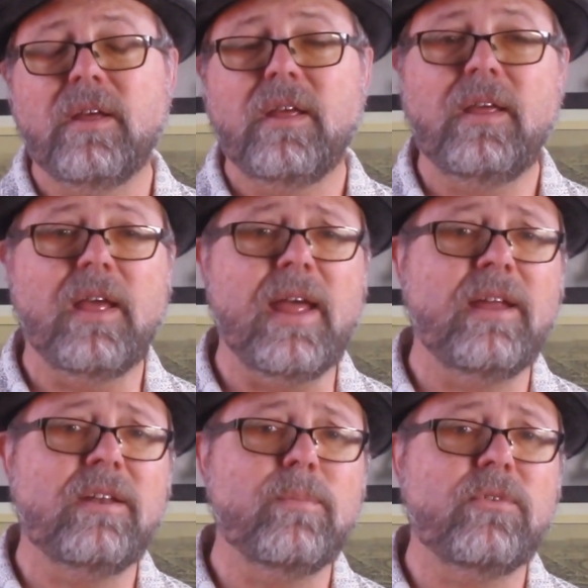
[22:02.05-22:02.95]
he
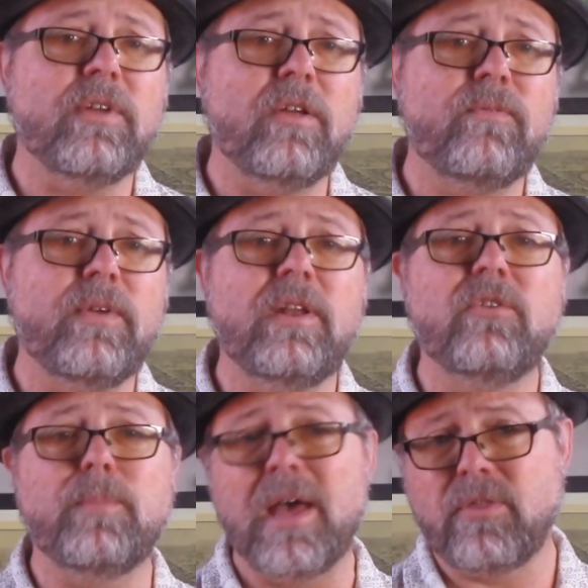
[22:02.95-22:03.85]
hanged himself in
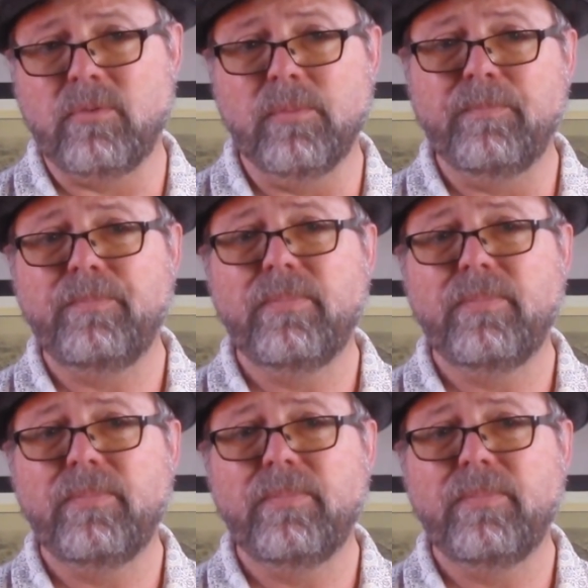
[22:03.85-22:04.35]
his bathroom.